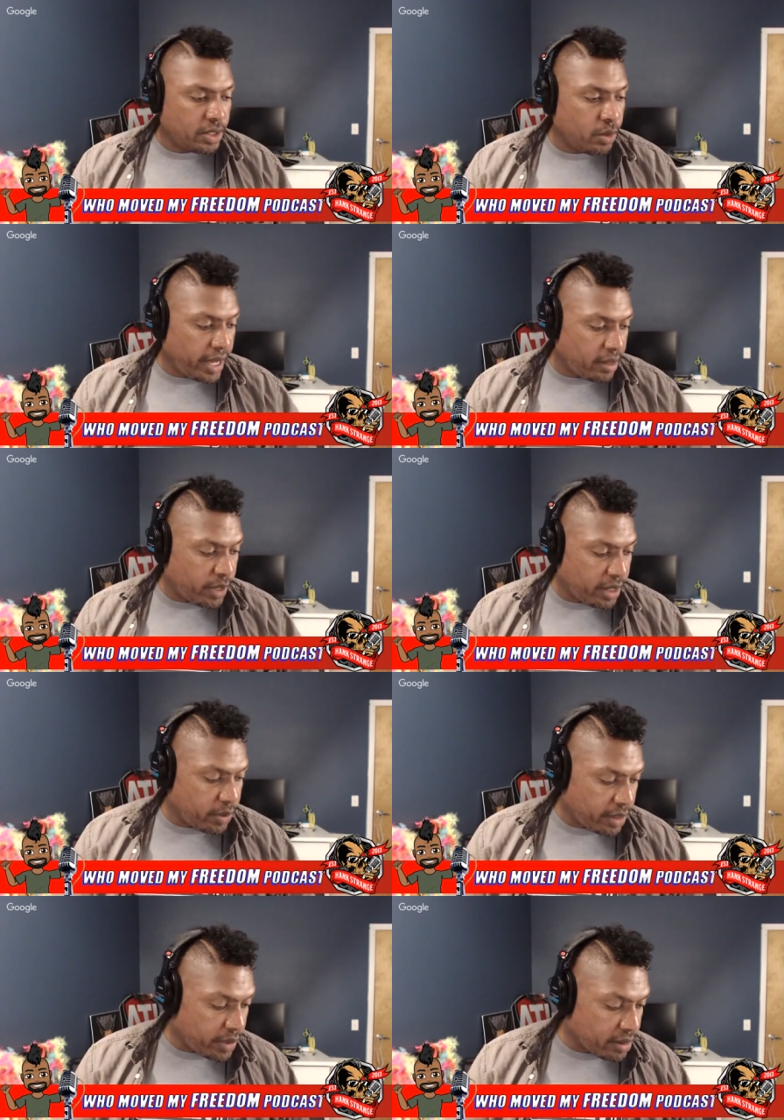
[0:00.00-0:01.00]
wait, wait,
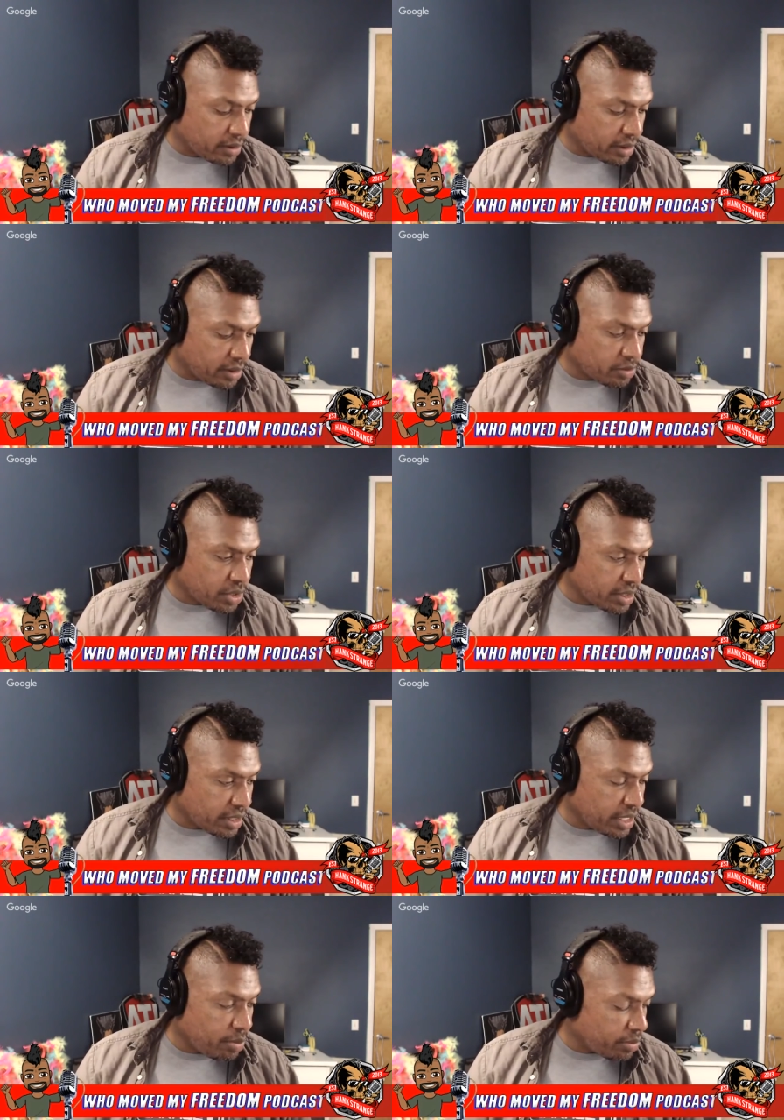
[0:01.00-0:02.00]
wait, wait. Hold on, I'm trying
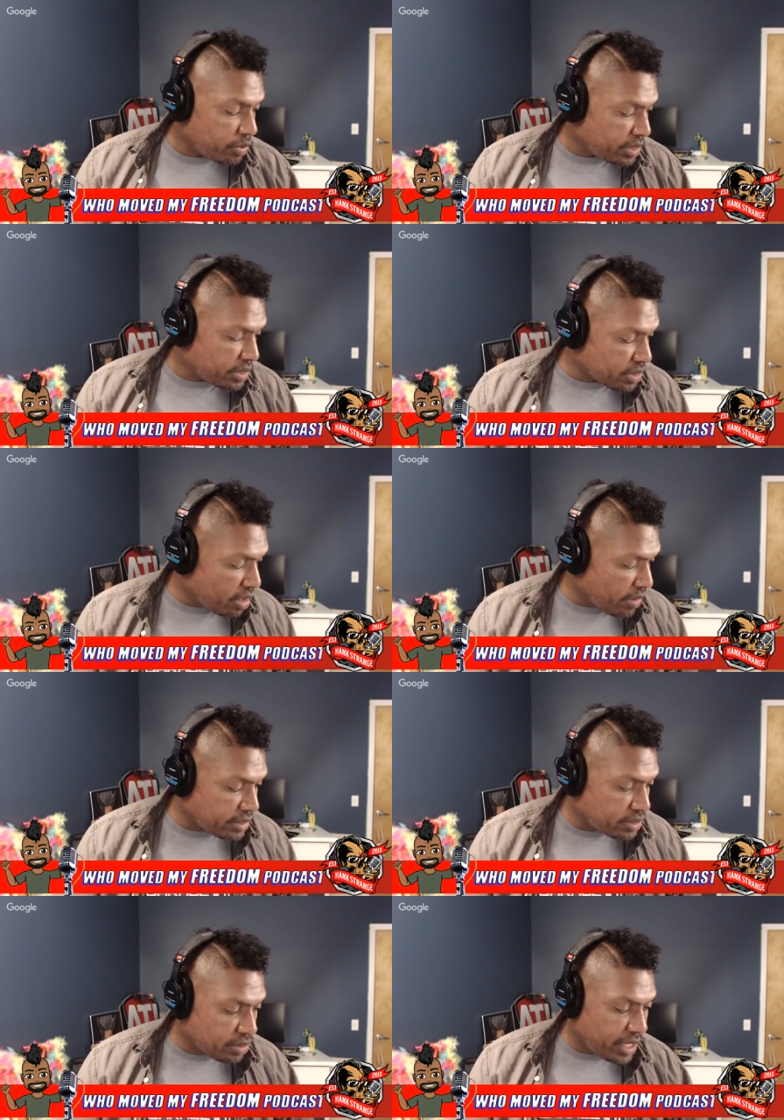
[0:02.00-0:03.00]
to keep up with this. All
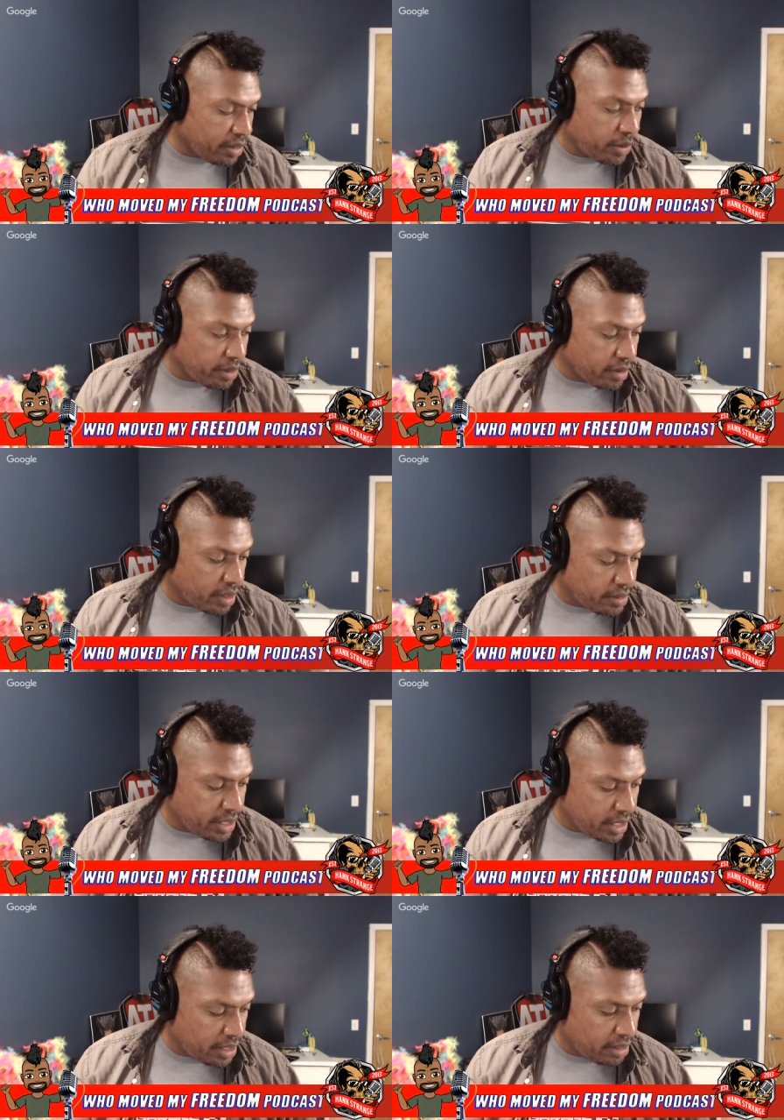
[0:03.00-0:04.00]
right, so now we're on
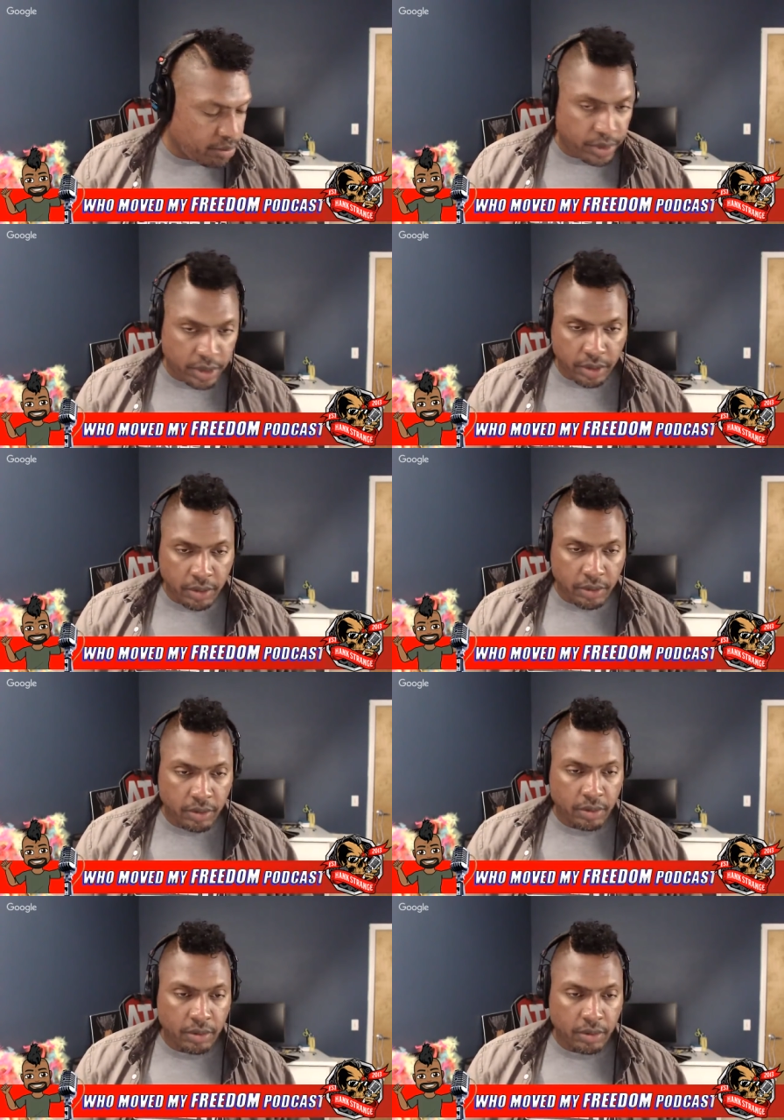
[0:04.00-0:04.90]
the blue.